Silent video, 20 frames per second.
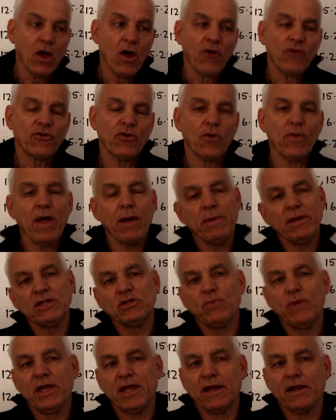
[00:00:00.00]
So that means
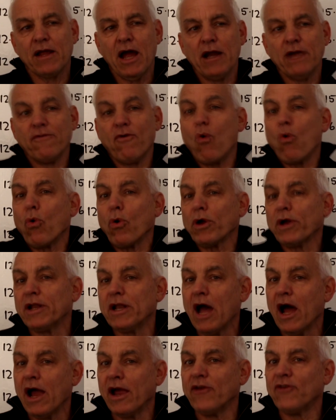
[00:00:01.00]
we can kind of
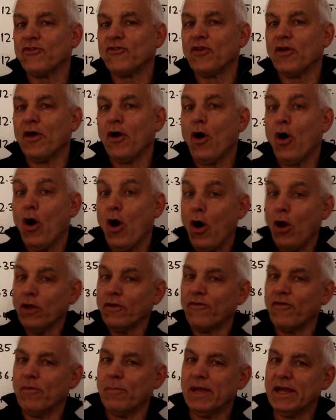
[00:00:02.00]
organize all
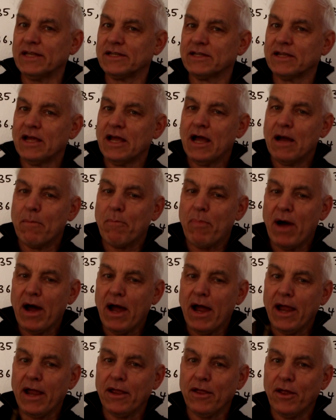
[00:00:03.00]
of the meets
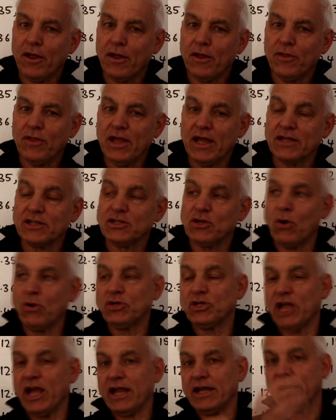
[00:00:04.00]
by the
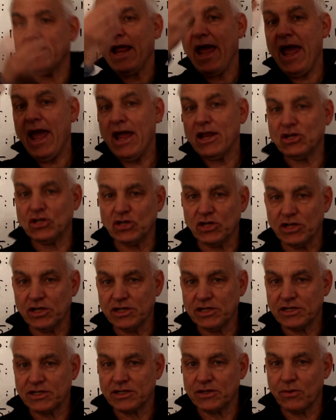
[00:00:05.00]
associated
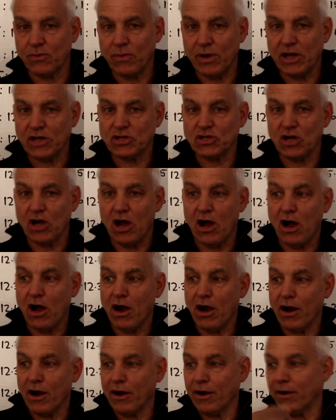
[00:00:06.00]
edges which
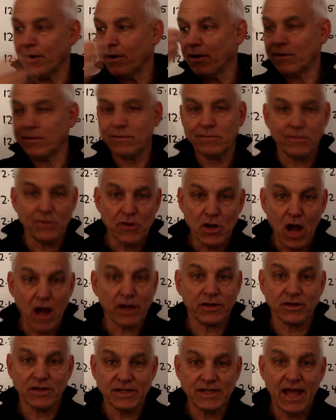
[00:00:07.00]
are not
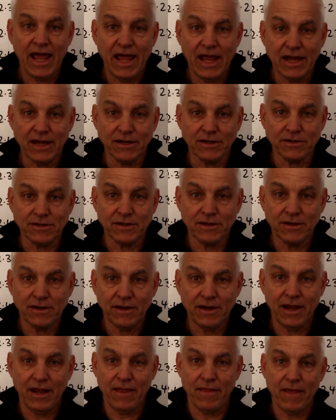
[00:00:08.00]
contained
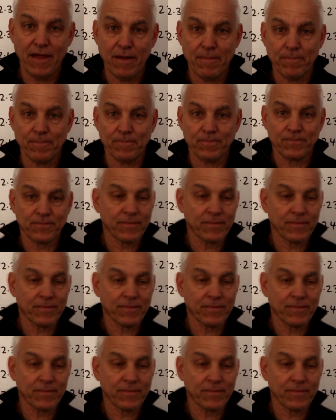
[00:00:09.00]
in them.